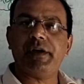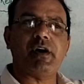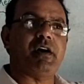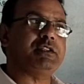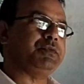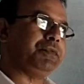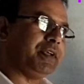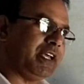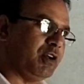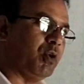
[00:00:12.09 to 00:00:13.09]
Because
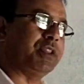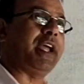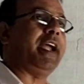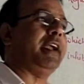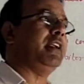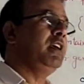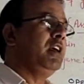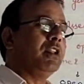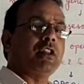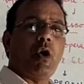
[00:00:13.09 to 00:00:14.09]
we know that
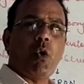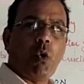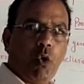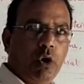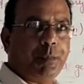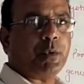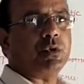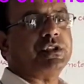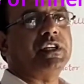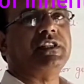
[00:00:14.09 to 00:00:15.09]
the
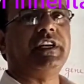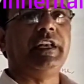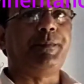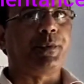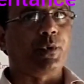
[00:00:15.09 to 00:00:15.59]
whole process in